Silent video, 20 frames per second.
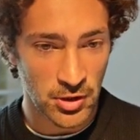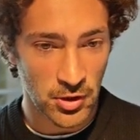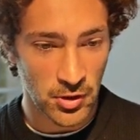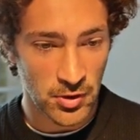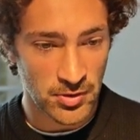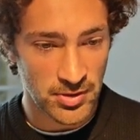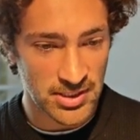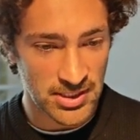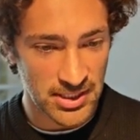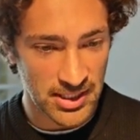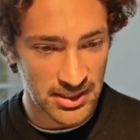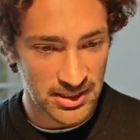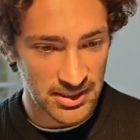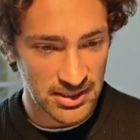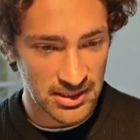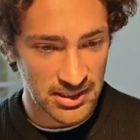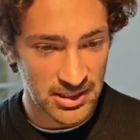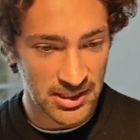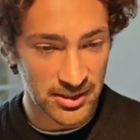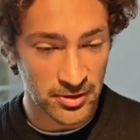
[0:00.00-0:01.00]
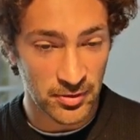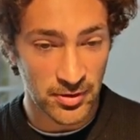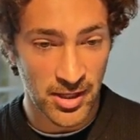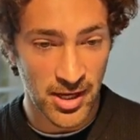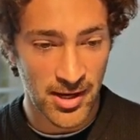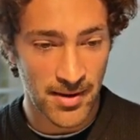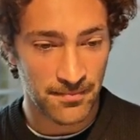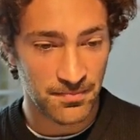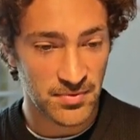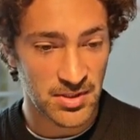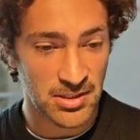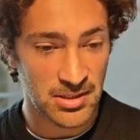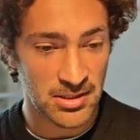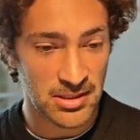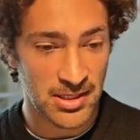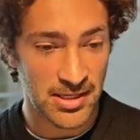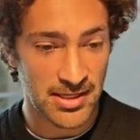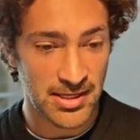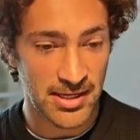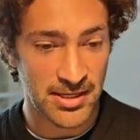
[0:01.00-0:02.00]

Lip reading: Code. Click on that, click